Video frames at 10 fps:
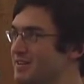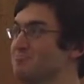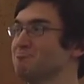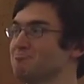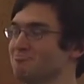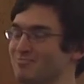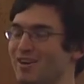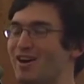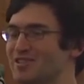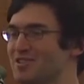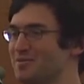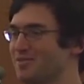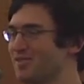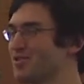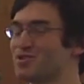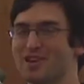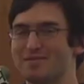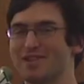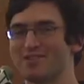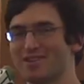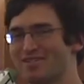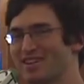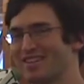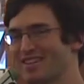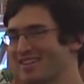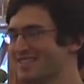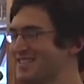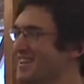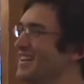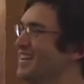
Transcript: Yes. Awesome. Good job, Microsoft. I like Thank this.